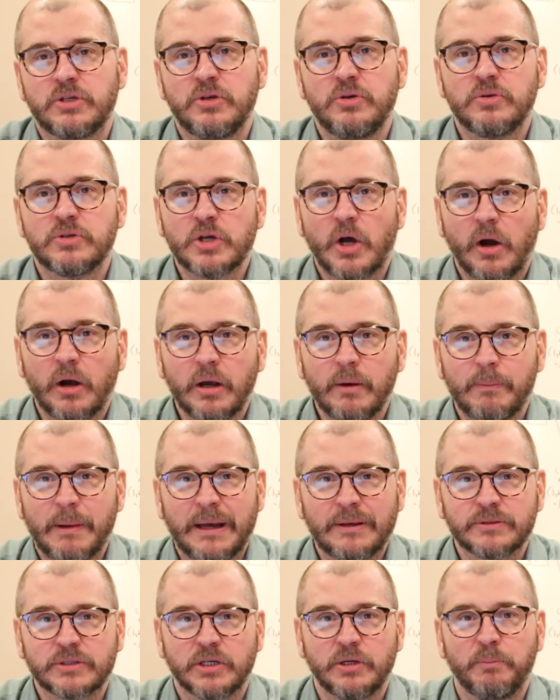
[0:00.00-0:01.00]
to talk
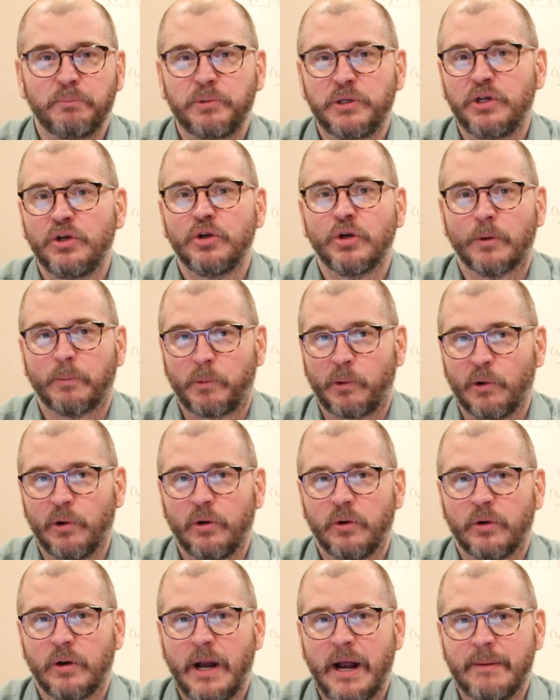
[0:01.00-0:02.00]
about computer
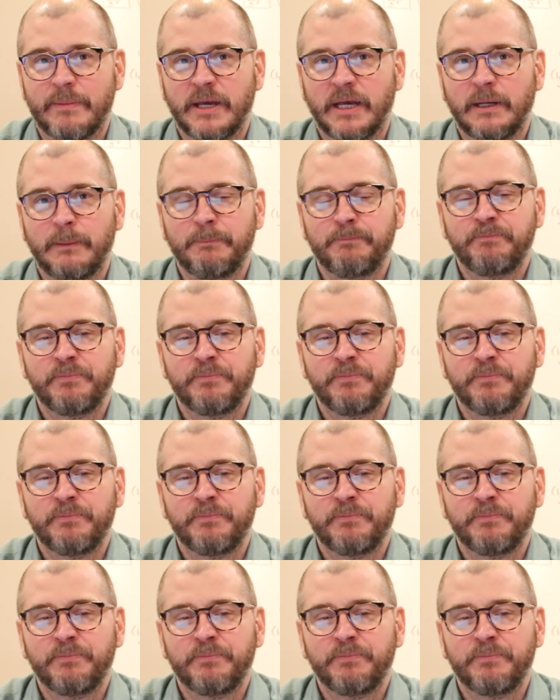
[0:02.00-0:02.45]
programming,